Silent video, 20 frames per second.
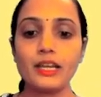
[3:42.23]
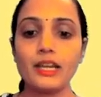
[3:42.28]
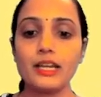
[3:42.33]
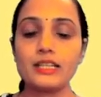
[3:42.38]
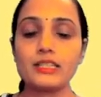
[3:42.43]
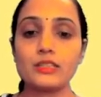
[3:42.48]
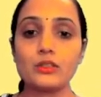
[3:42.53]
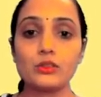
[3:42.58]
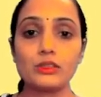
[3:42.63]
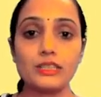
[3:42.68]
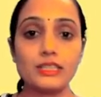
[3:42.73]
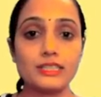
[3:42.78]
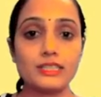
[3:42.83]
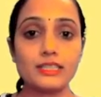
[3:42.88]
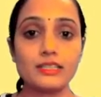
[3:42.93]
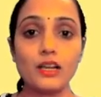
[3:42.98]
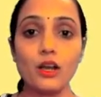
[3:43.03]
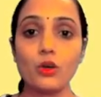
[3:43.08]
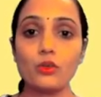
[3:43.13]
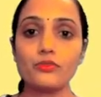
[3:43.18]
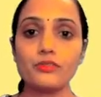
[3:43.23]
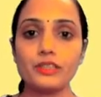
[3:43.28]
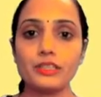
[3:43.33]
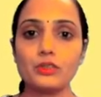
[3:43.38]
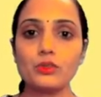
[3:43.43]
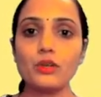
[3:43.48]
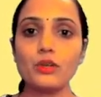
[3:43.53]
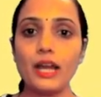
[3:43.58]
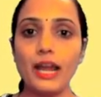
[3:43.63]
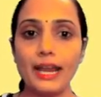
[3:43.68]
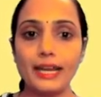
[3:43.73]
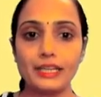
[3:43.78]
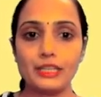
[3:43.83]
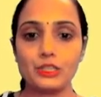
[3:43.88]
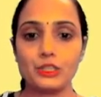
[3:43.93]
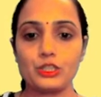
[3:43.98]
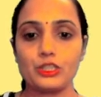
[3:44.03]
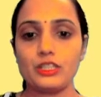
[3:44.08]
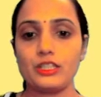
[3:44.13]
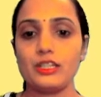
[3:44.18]
So this is how we do
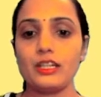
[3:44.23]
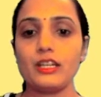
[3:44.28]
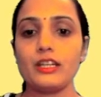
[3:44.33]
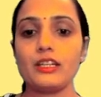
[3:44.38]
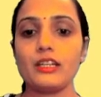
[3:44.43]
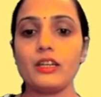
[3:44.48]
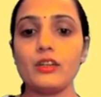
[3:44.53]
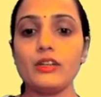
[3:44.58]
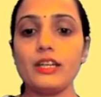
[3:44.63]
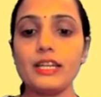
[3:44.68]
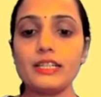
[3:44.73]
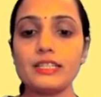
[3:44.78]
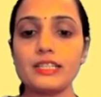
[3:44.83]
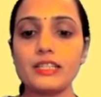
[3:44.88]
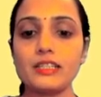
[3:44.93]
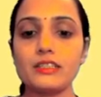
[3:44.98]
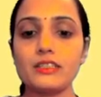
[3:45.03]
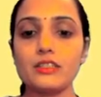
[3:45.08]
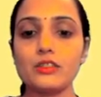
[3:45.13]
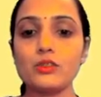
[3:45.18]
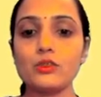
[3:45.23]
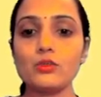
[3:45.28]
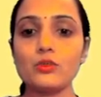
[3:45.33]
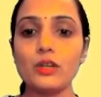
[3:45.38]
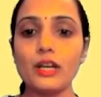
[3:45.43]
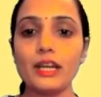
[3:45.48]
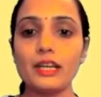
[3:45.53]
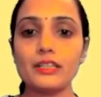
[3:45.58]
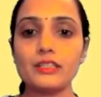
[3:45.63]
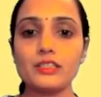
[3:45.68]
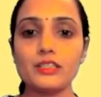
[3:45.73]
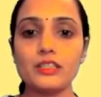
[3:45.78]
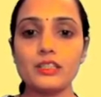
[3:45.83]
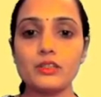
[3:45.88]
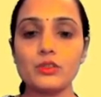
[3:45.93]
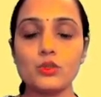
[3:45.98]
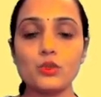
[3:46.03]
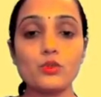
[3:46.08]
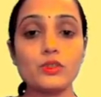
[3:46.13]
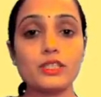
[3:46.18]
addition. Now let's continue
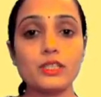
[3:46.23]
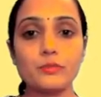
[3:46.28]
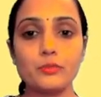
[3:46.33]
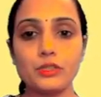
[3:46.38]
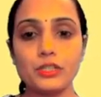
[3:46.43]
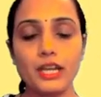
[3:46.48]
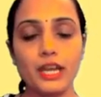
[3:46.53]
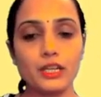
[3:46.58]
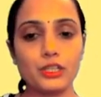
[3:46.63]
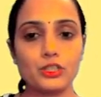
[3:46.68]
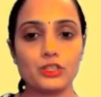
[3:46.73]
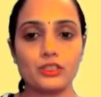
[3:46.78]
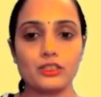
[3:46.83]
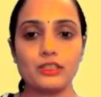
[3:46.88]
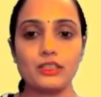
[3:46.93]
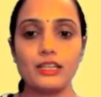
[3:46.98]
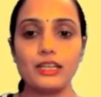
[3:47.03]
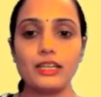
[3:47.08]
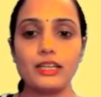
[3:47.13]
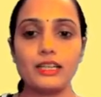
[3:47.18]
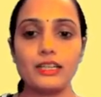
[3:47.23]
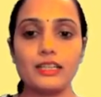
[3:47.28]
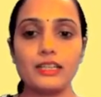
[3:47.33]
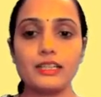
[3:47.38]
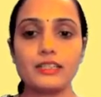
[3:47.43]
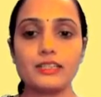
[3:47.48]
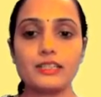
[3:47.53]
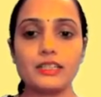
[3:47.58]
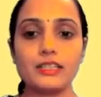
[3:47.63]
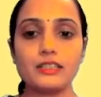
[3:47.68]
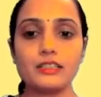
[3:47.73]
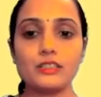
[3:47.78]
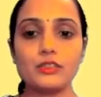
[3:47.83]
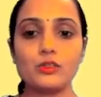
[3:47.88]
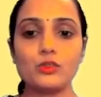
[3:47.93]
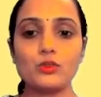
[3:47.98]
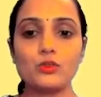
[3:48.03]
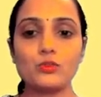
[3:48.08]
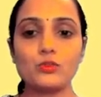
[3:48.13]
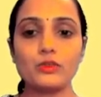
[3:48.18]
and do subtraction. Let's
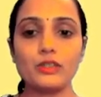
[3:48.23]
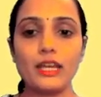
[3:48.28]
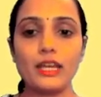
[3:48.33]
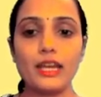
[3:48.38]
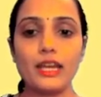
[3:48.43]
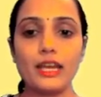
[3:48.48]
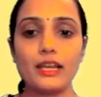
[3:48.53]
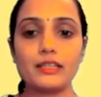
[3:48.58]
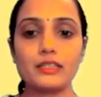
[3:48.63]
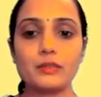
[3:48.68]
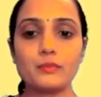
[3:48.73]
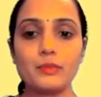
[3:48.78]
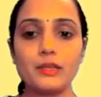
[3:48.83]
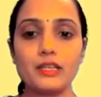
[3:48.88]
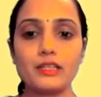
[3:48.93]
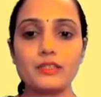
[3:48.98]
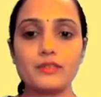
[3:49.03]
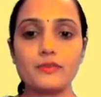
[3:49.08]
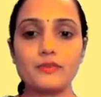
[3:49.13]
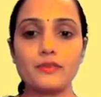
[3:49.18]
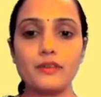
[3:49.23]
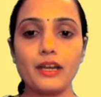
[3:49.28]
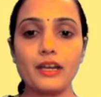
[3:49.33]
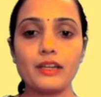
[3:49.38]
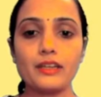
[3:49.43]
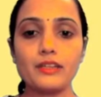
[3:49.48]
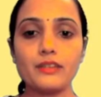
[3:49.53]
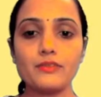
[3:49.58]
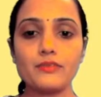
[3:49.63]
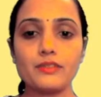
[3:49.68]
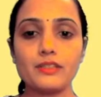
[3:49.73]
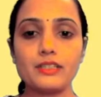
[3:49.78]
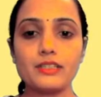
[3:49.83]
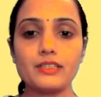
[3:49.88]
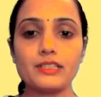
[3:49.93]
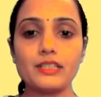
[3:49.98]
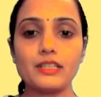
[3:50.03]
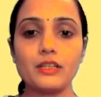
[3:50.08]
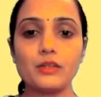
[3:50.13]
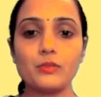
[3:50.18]
continue with x plus 5
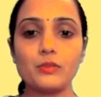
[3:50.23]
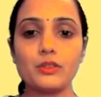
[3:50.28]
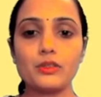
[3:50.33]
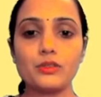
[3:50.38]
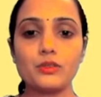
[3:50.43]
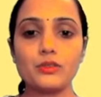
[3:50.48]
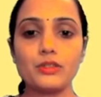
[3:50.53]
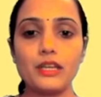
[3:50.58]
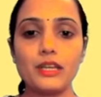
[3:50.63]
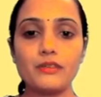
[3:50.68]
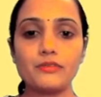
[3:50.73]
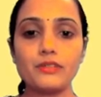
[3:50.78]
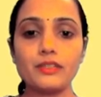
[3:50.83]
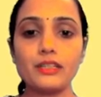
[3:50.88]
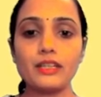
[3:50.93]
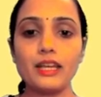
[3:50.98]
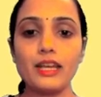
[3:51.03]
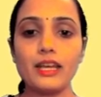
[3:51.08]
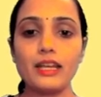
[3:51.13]
is equal to 11.